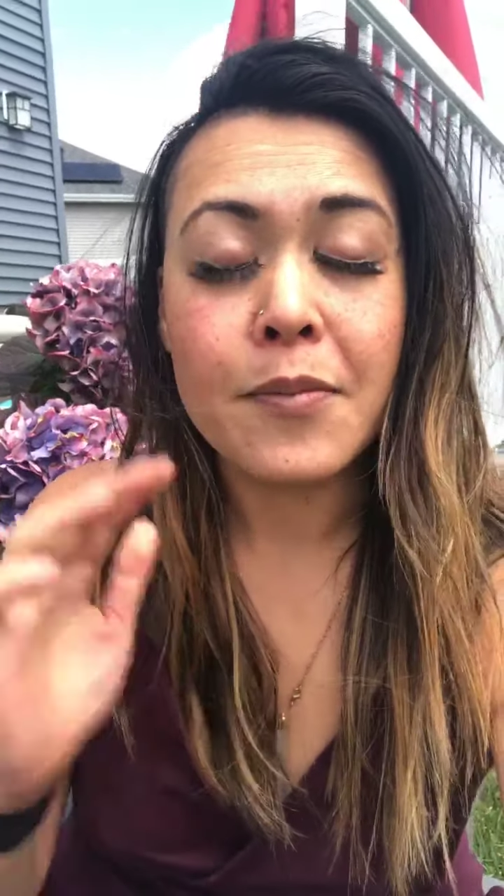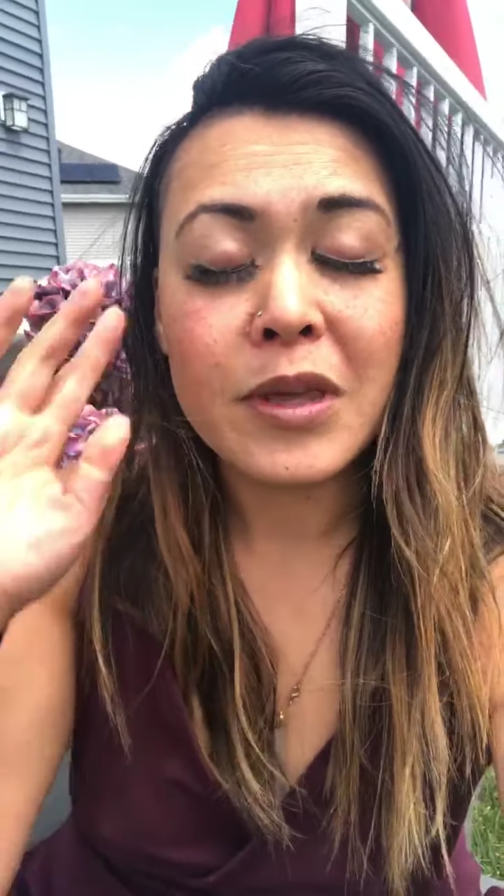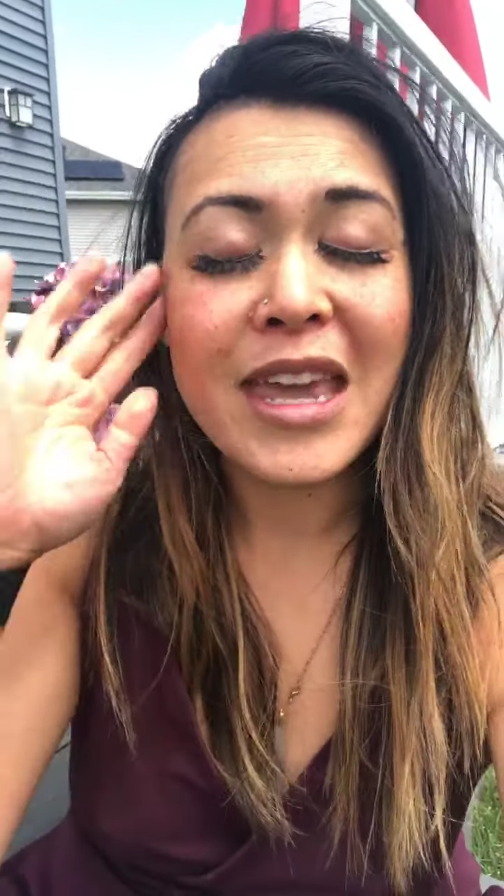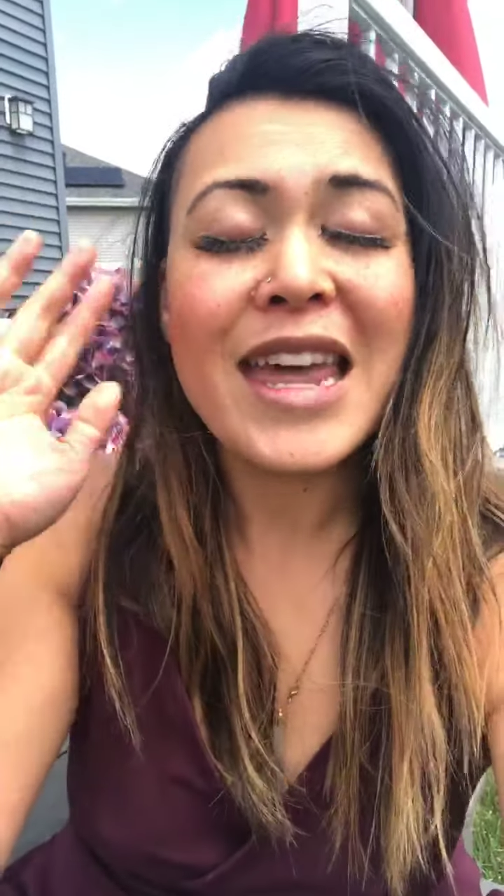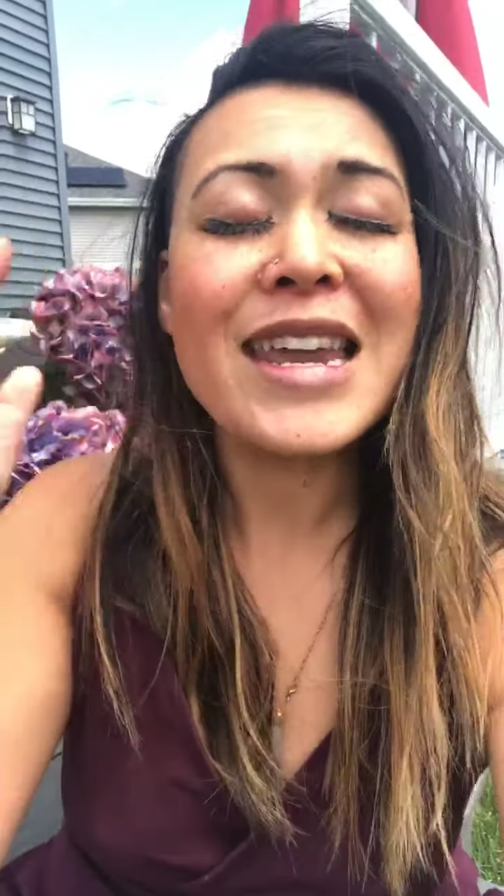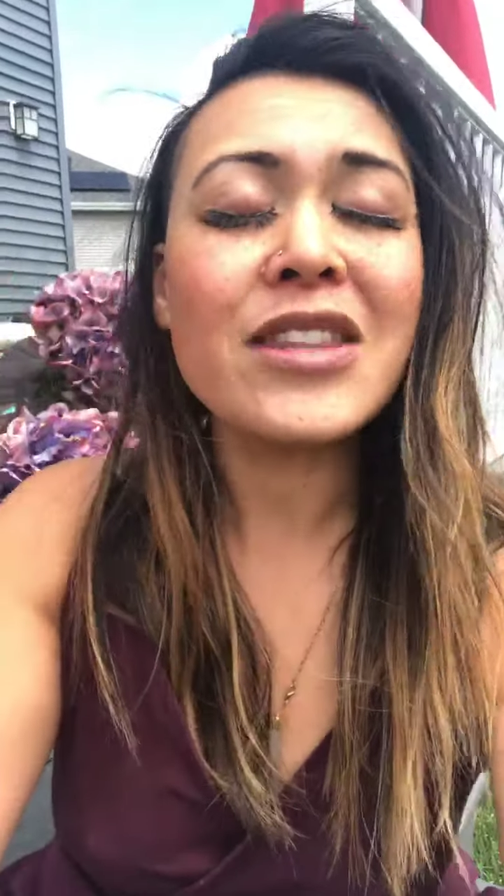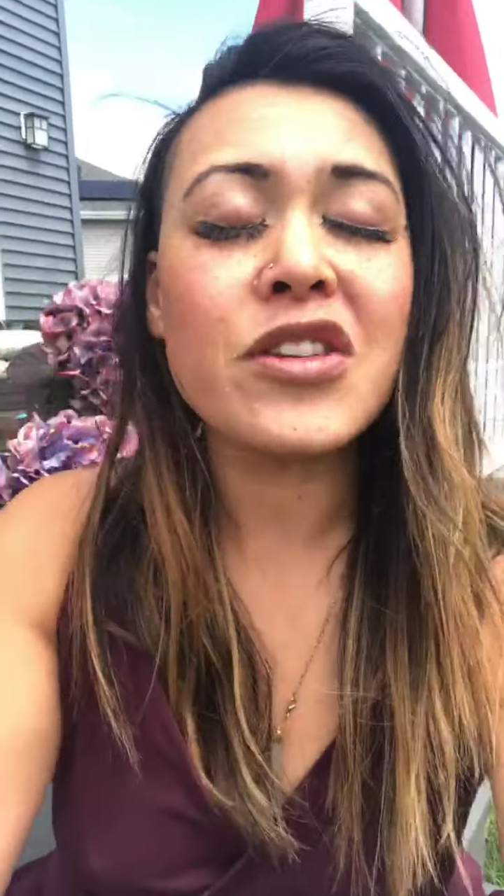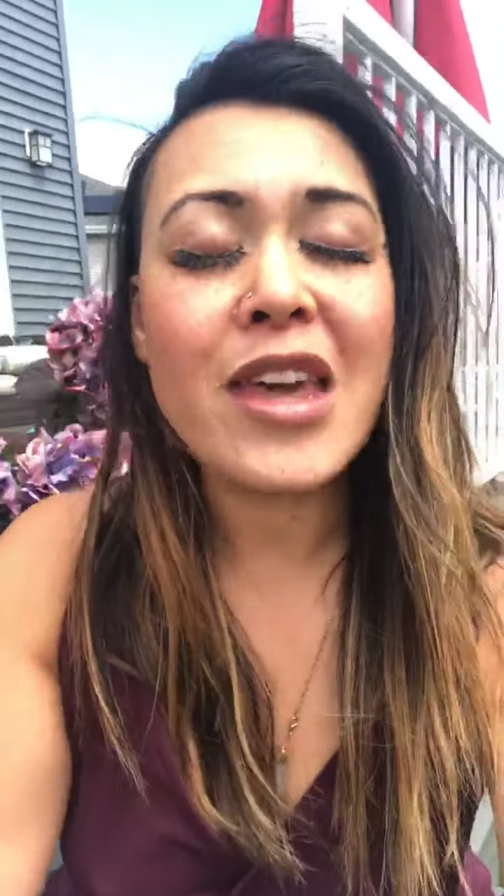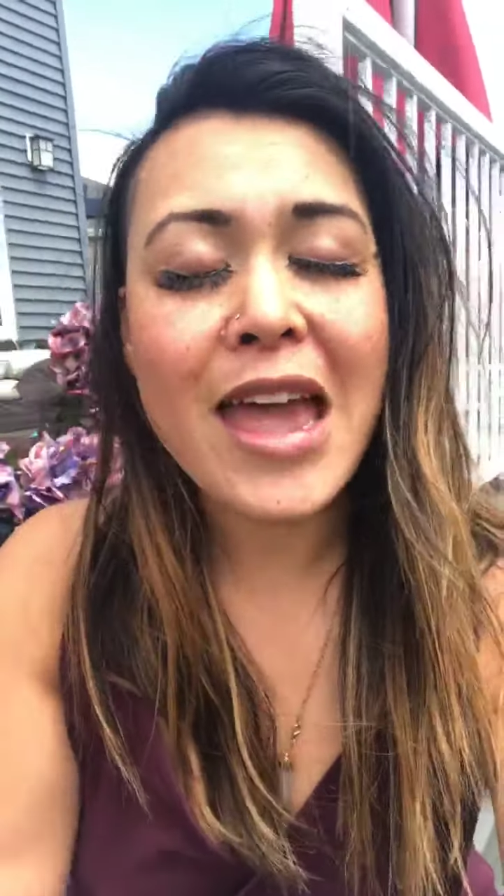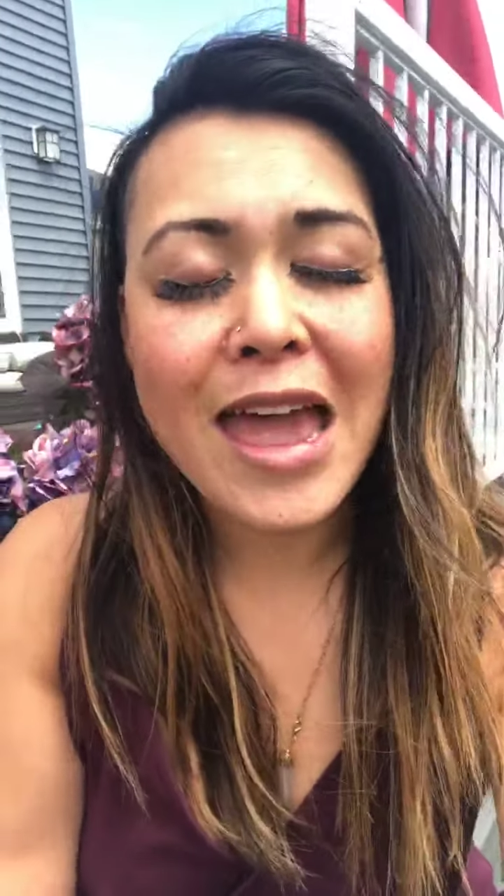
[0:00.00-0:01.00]
get
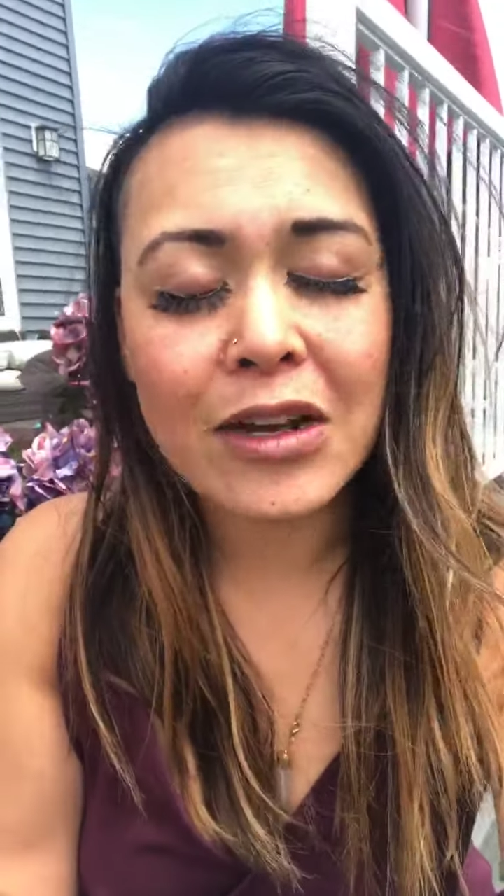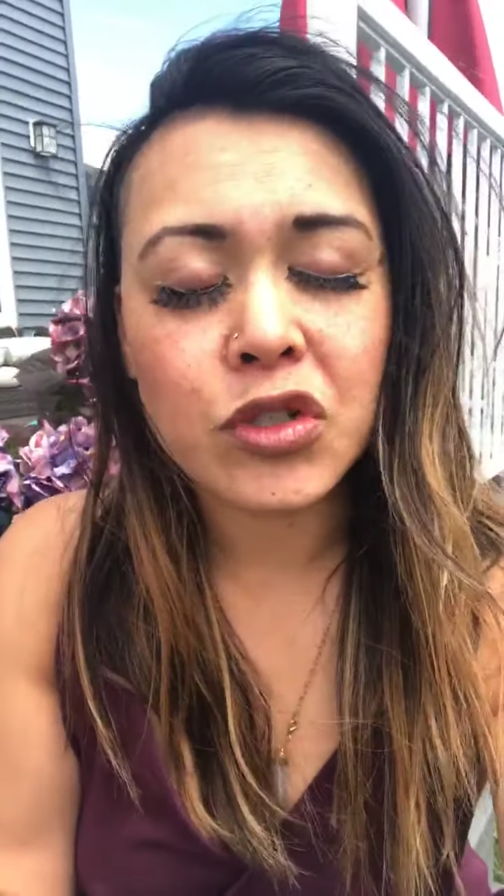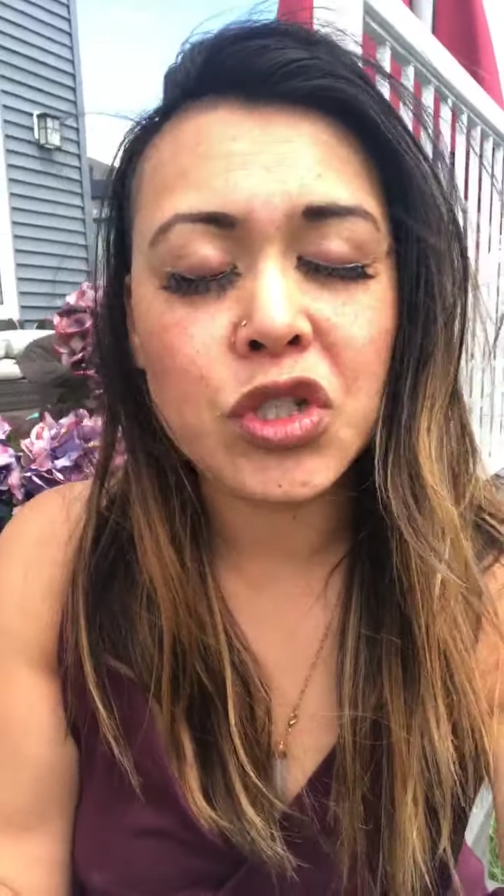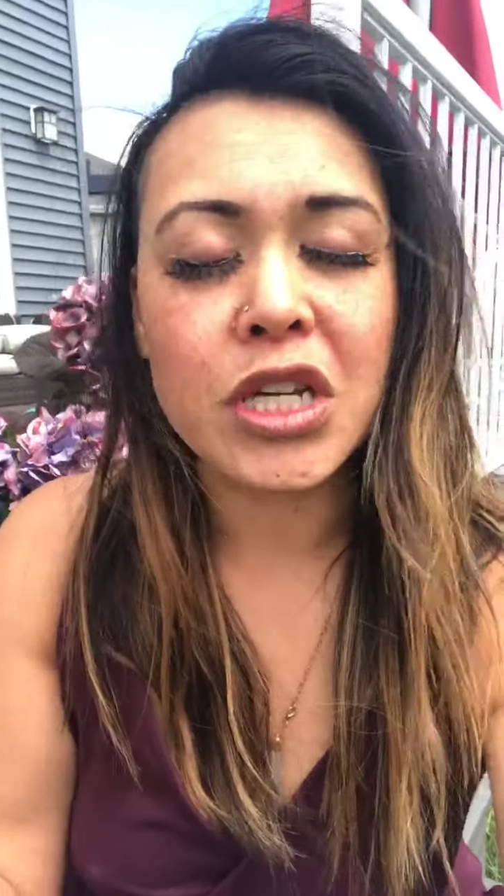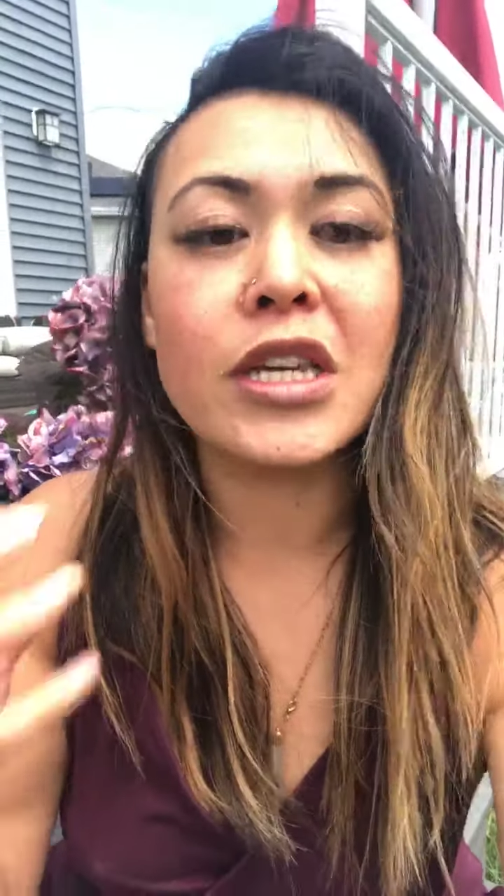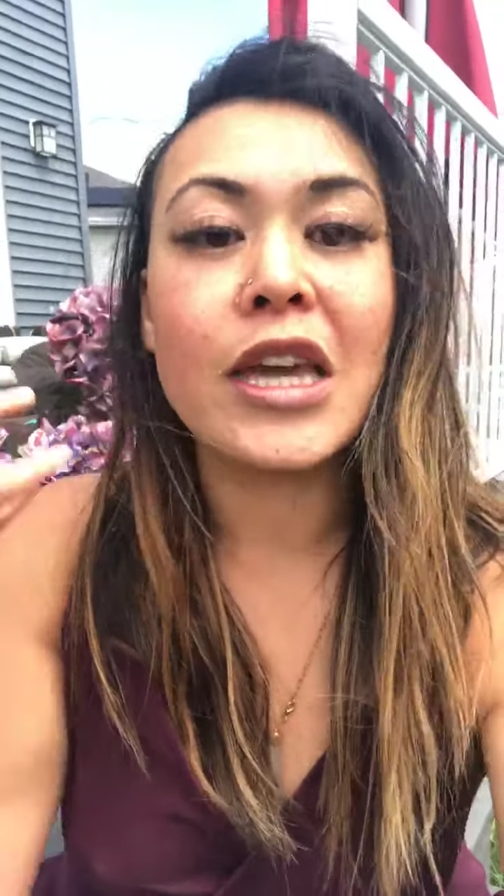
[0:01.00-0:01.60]
into the energy,